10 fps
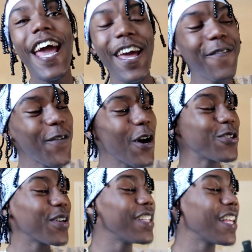if y'all
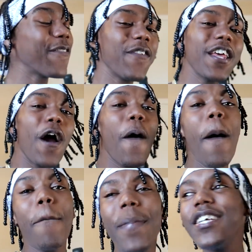enjoyed this
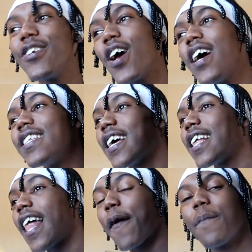video, make sure y'all hit
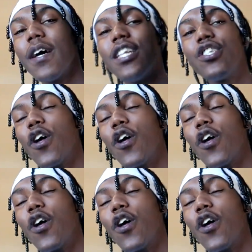that like button.